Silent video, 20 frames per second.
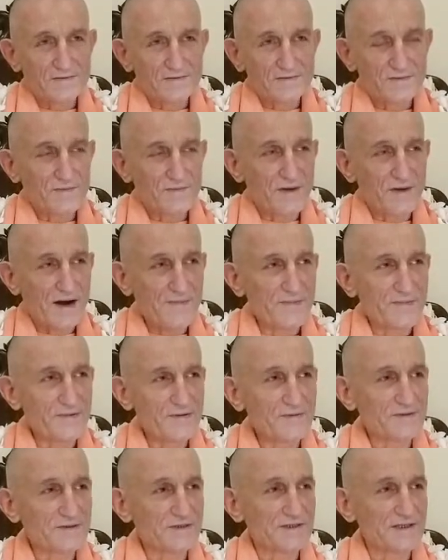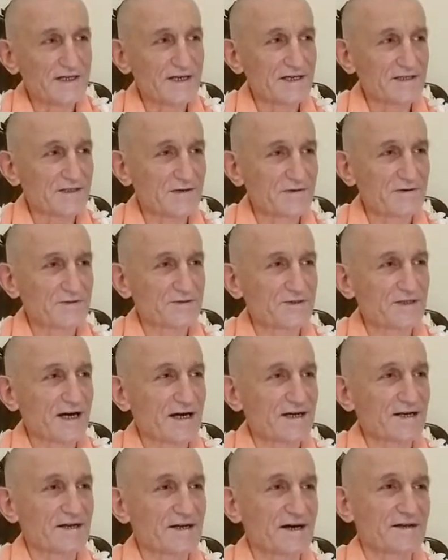when Mahaprabhu was singing to Lord
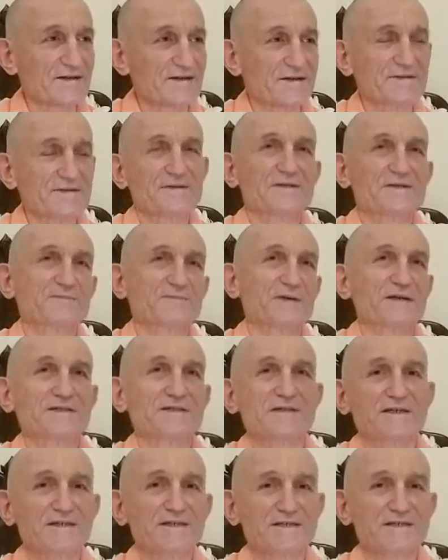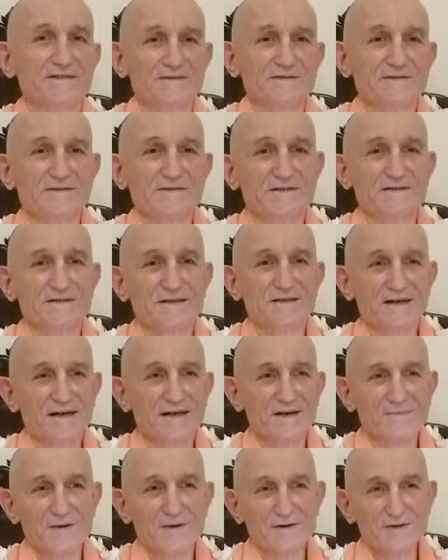Jagannath and expressing his
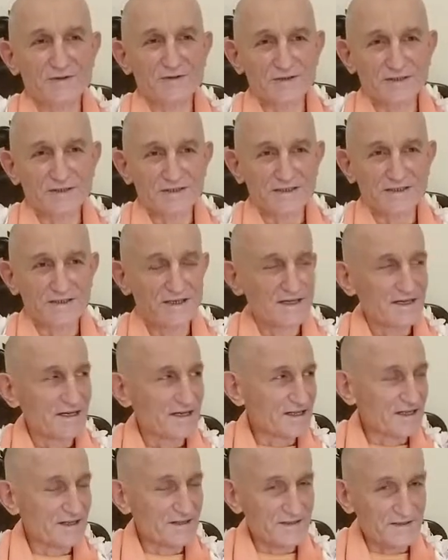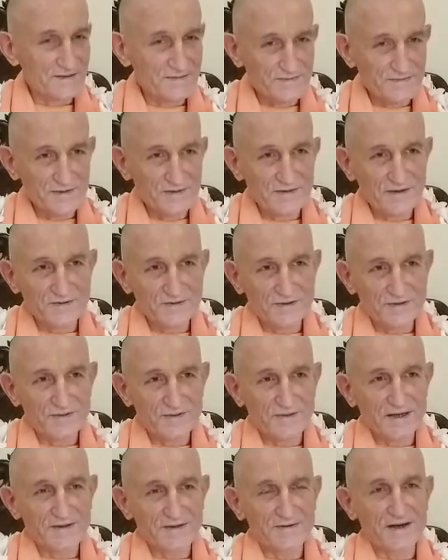emotions in the mood of
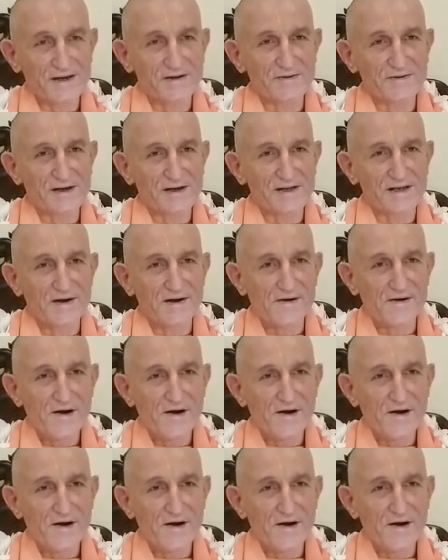Srimati Radharani,